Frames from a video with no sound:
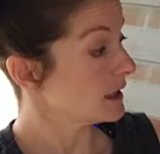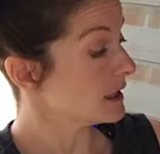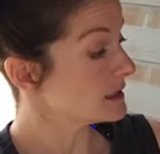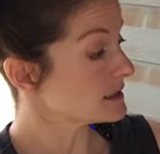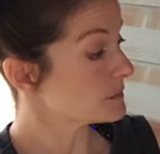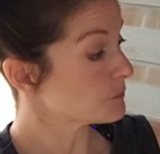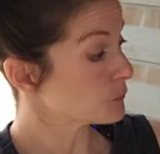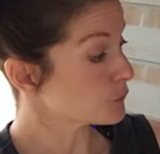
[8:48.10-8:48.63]

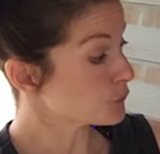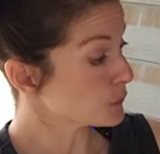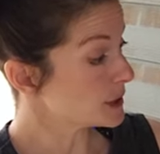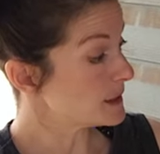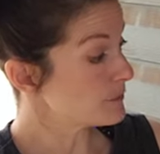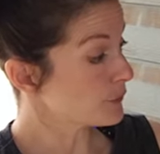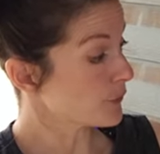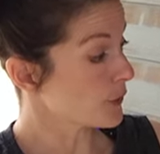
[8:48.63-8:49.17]
it's
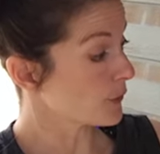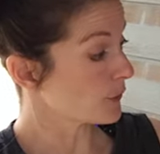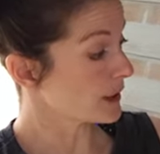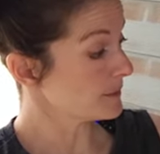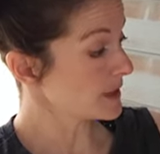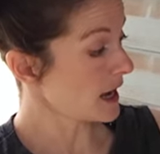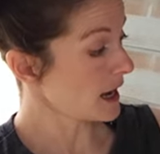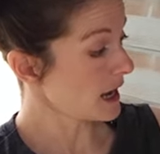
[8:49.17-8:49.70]

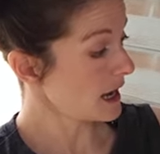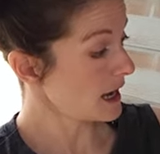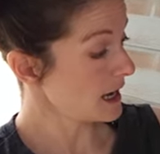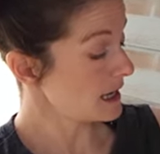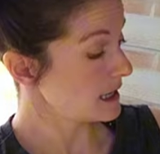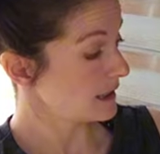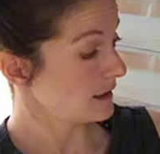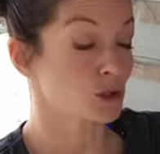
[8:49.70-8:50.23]
pre-programmed,
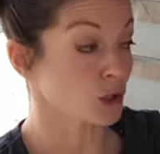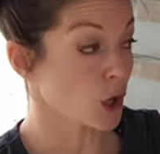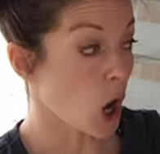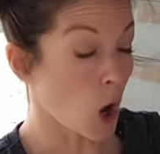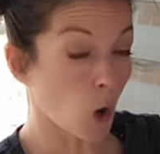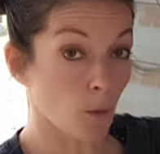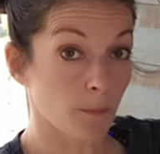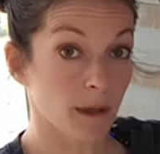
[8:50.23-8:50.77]
hi, to
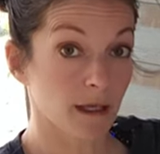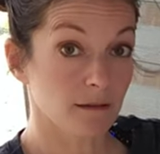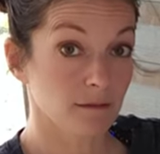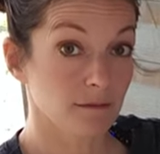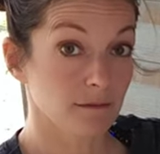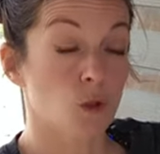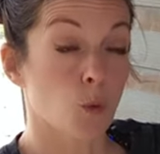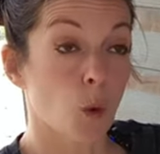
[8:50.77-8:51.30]
open
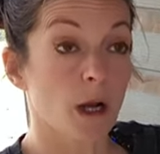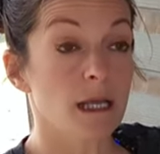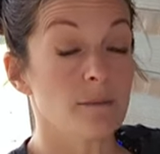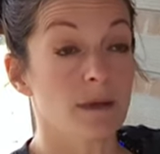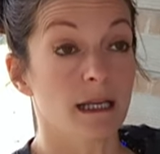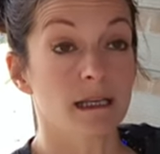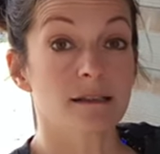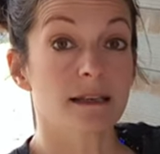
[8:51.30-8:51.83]
20
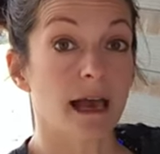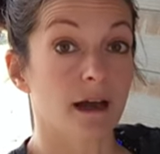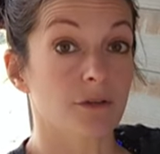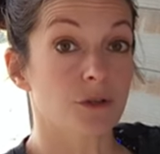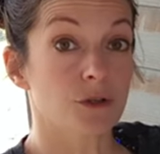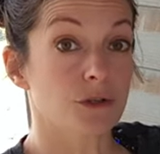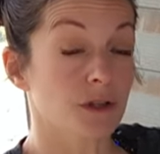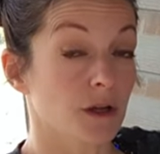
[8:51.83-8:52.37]
minutes
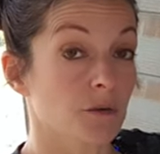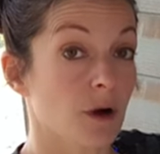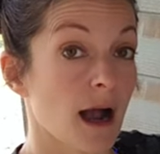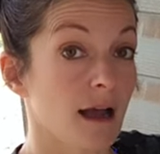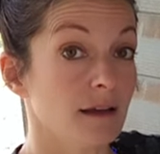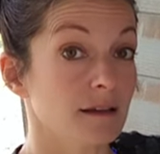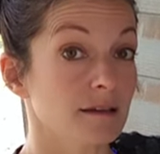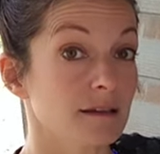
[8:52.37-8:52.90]
after
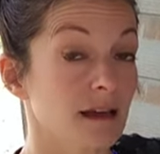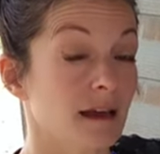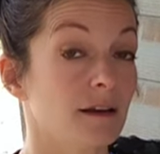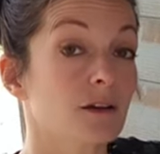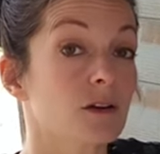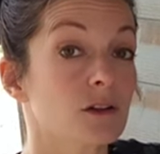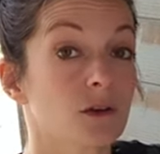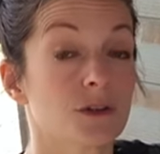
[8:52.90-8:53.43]
sunrise and
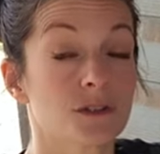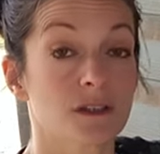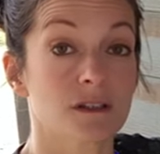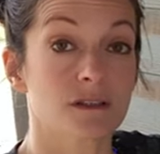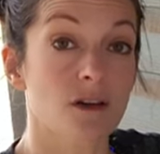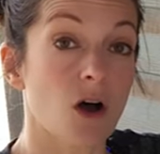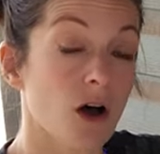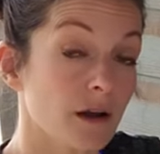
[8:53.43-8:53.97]
it
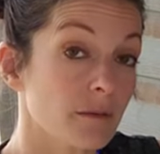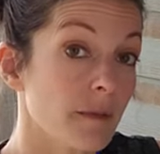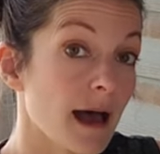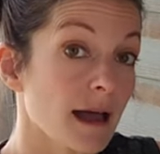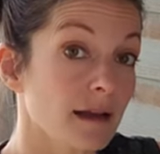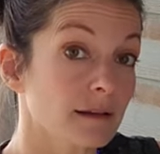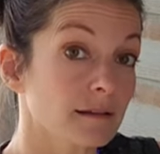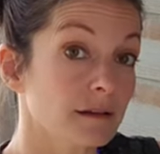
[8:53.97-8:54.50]
closes
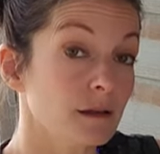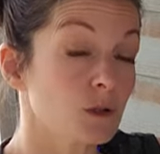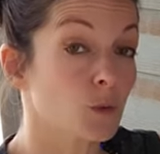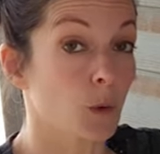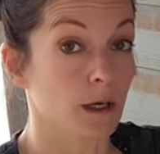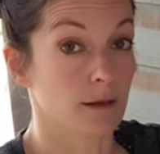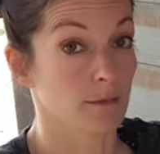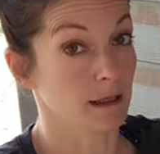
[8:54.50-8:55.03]
automatically
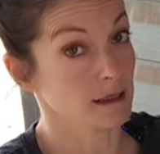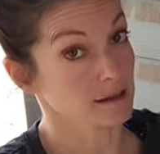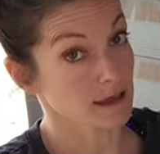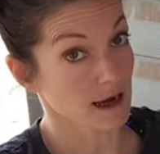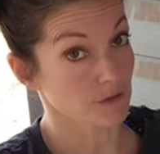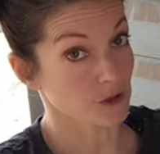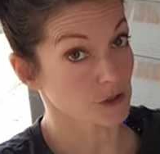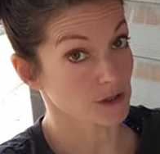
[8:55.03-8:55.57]
20 minutes
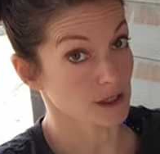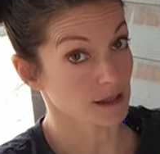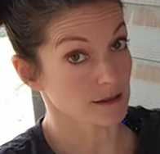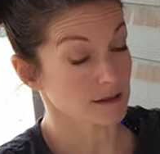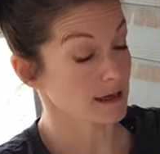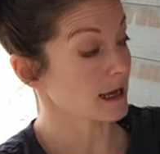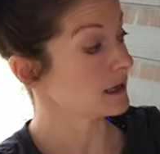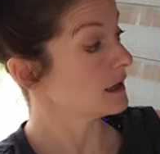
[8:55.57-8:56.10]
after
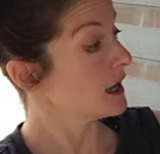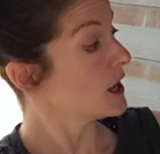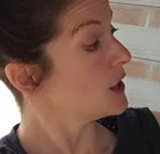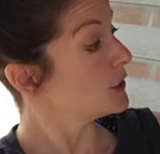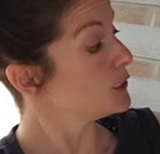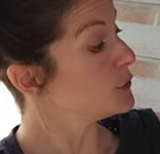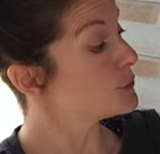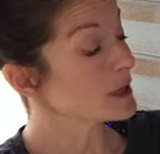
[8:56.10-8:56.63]
sunset.
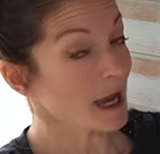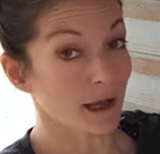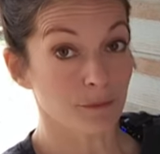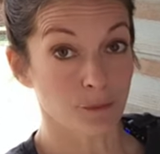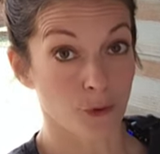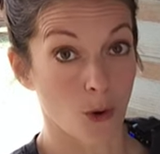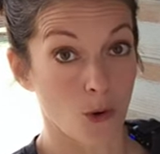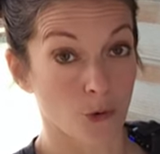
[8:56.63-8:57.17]
You
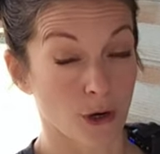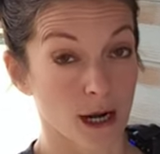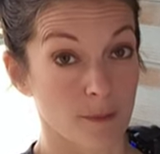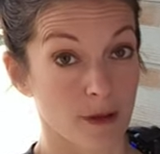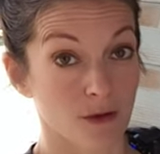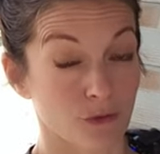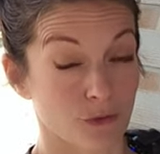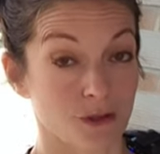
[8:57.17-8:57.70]
can
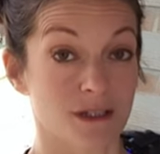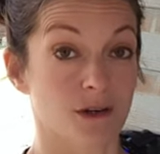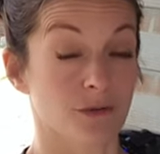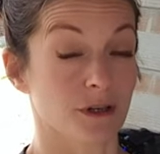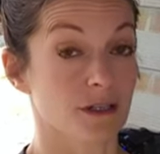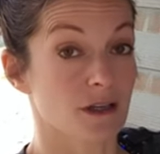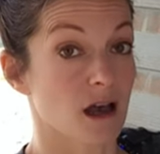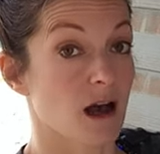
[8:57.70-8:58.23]
program it for
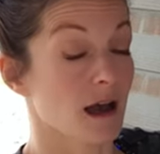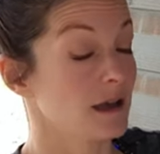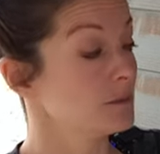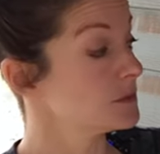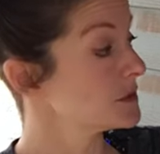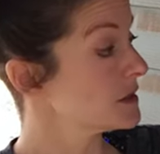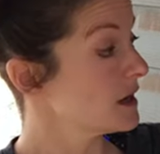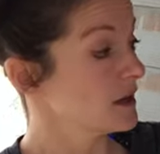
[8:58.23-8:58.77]
different
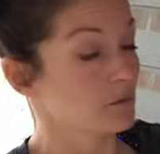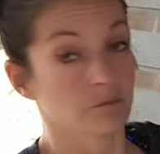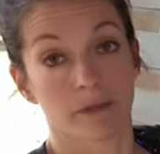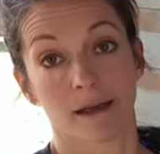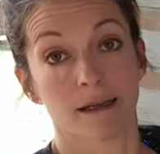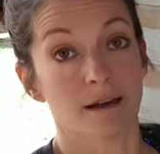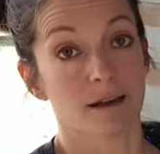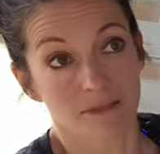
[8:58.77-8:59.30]
times,
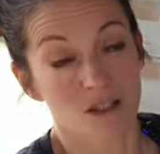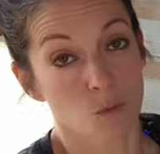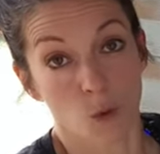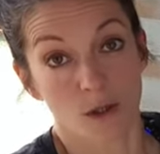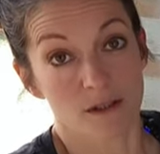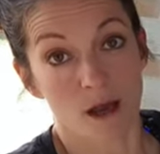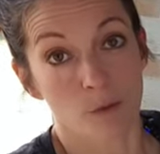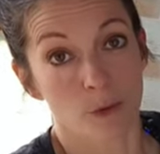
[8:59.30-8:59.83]
but this
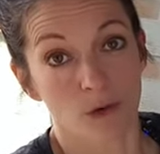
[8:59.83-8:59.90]
works out